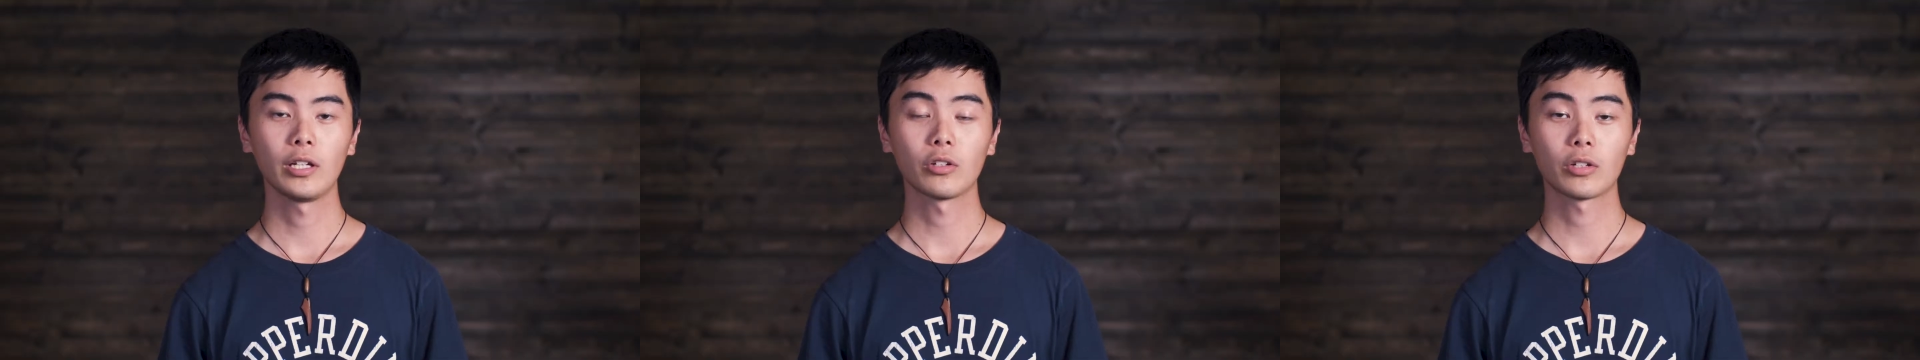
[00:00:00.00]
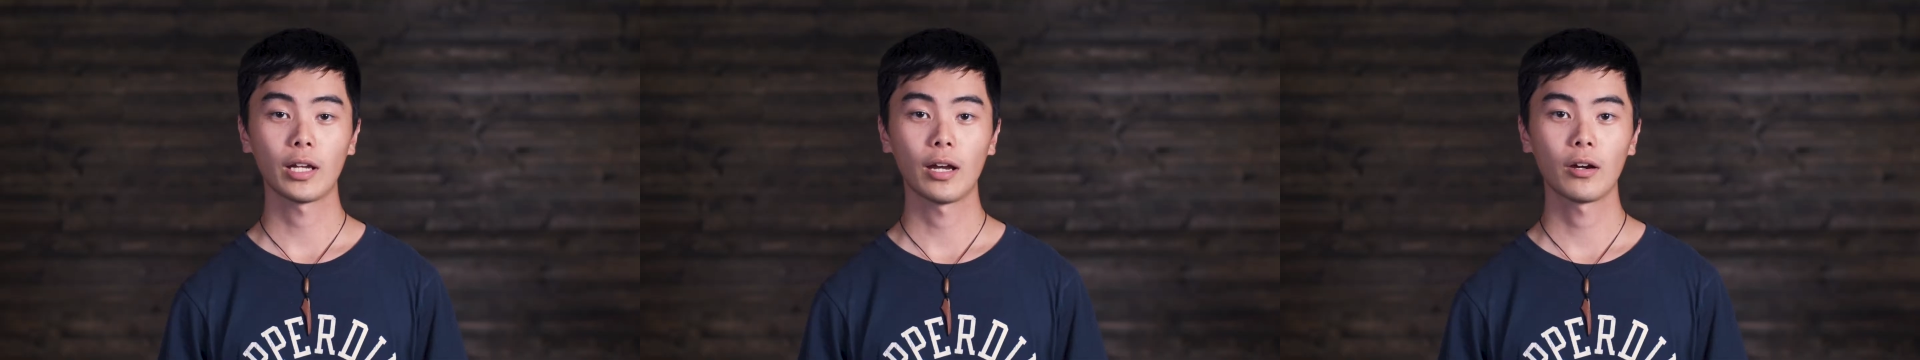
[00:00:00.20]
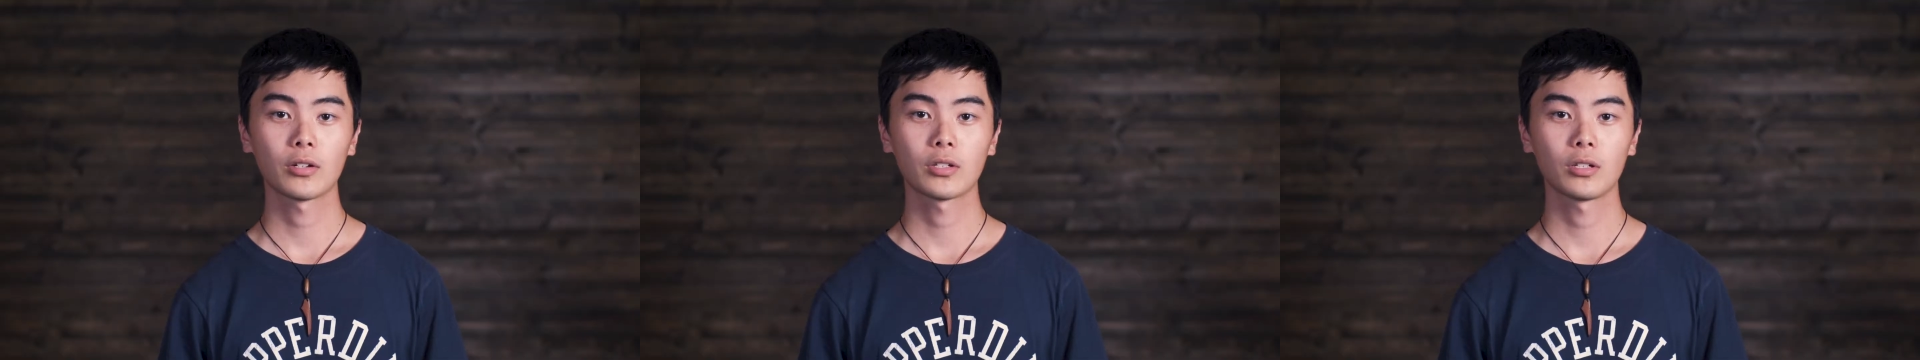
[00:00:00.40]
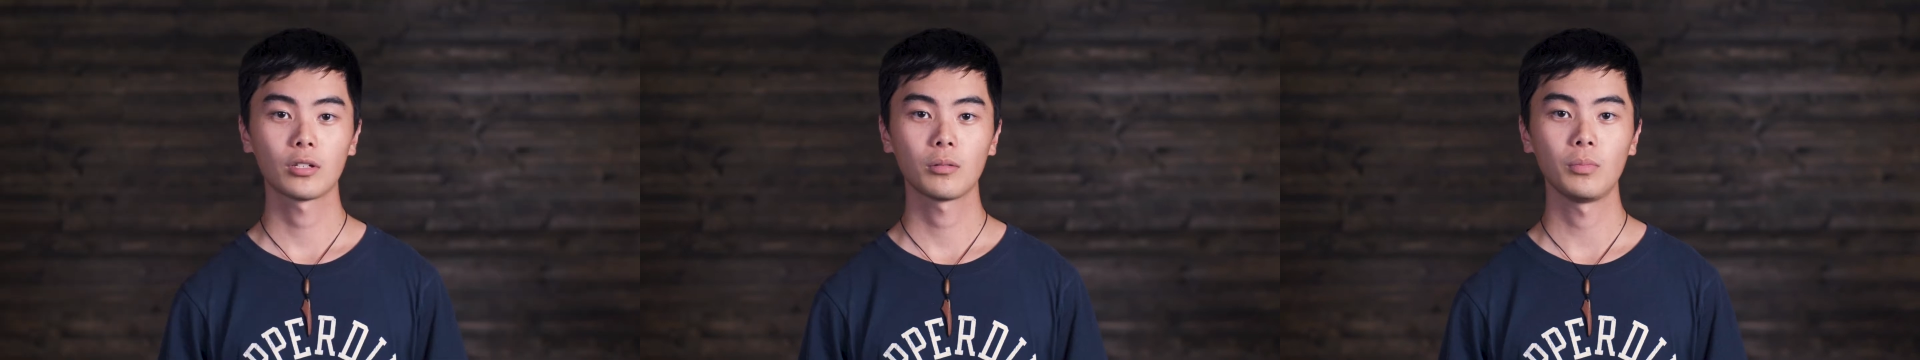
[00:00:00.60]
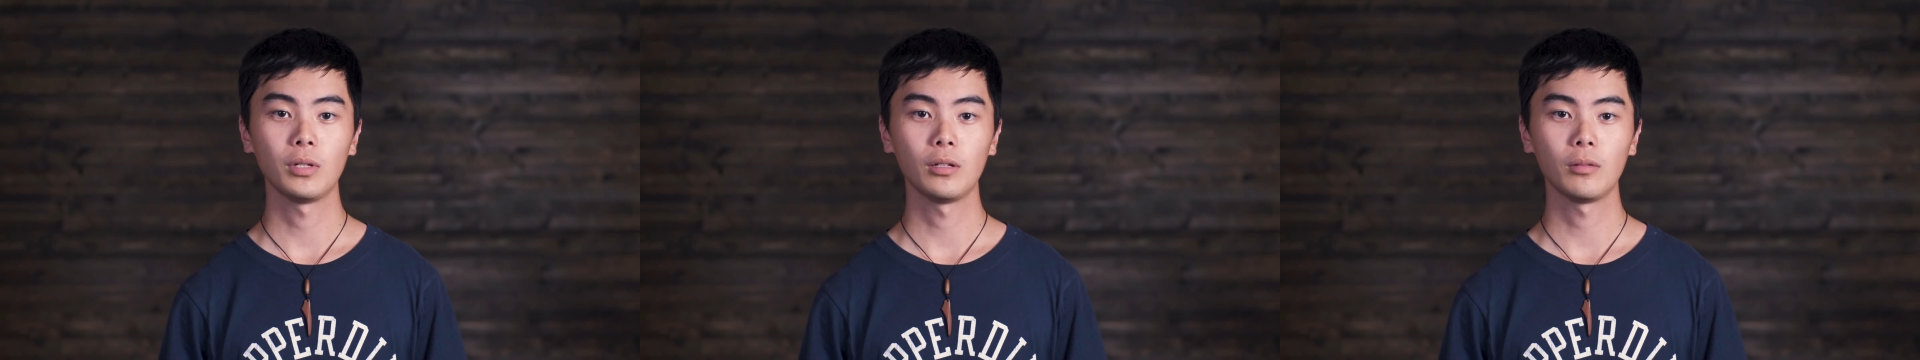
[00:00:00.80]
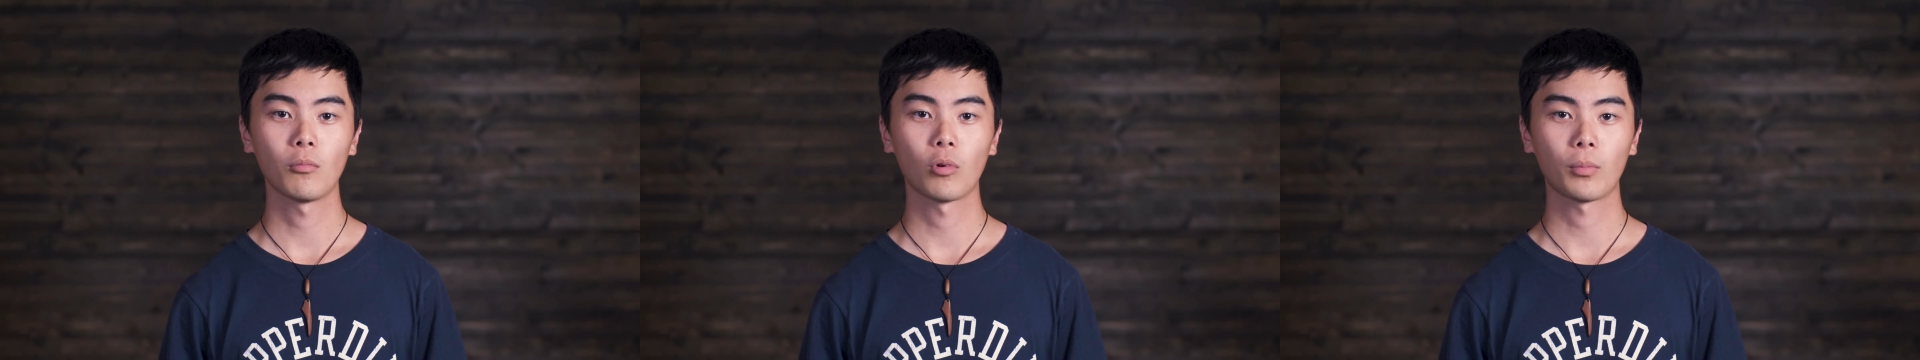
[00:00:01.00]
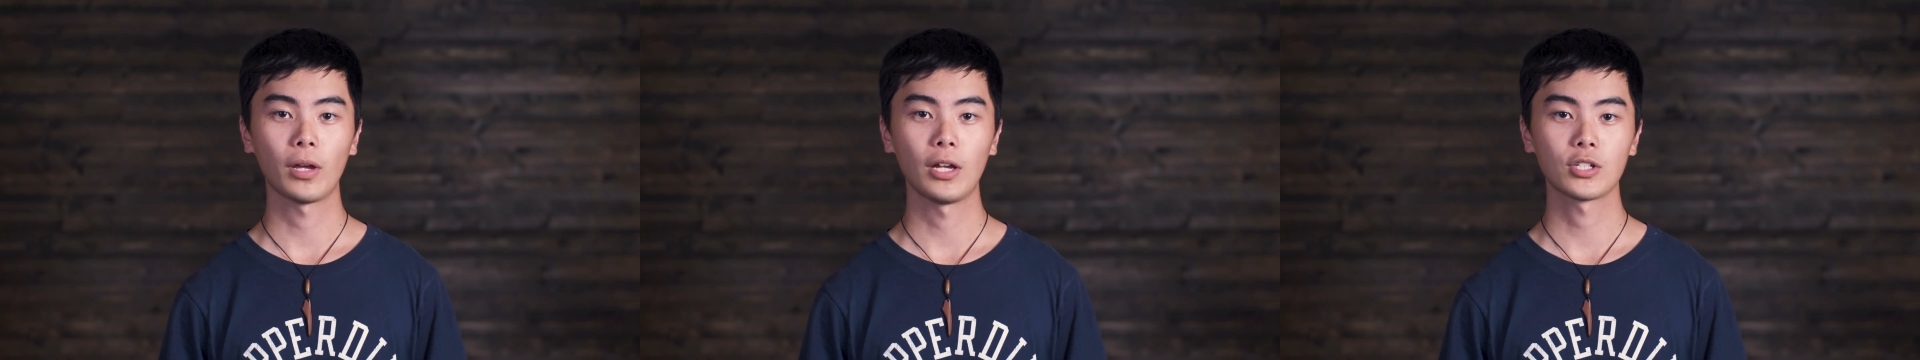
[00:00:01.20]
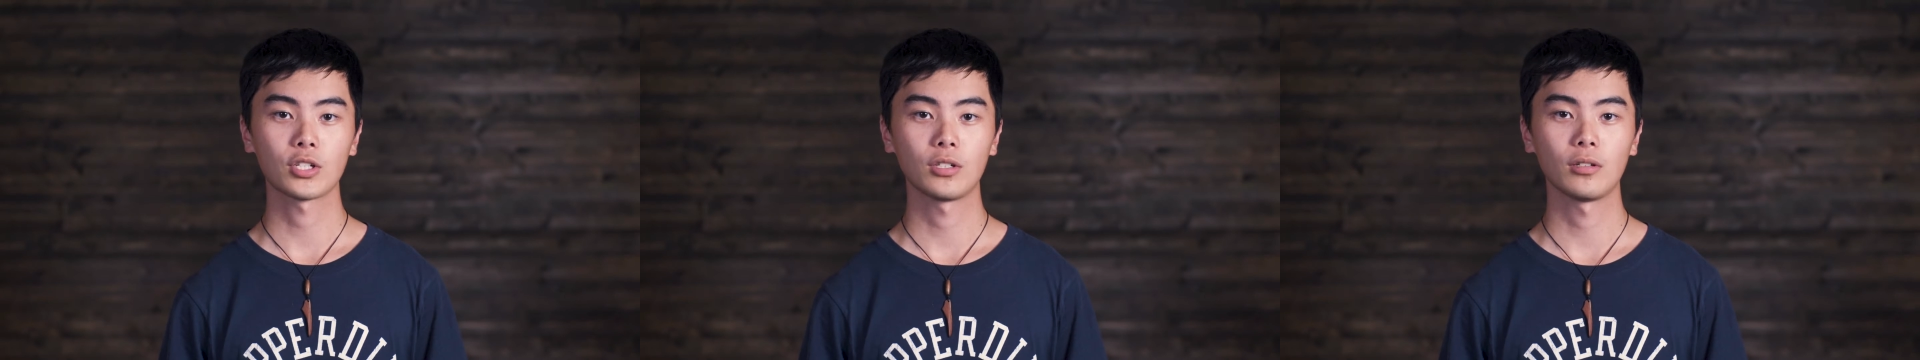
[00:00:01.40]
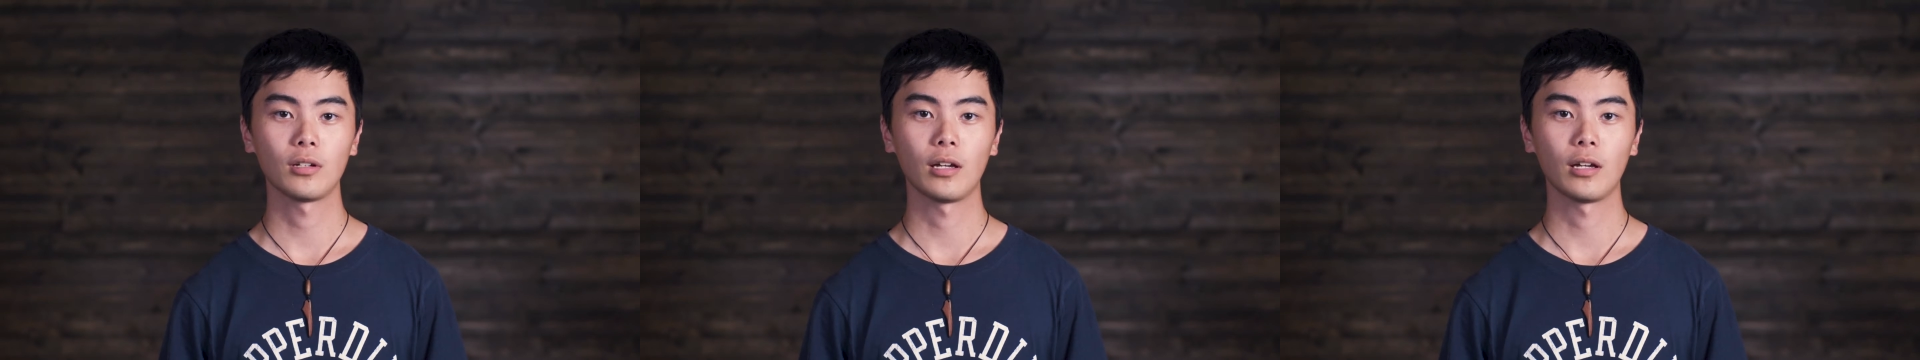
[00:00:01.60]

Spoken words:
in your character, being more patient,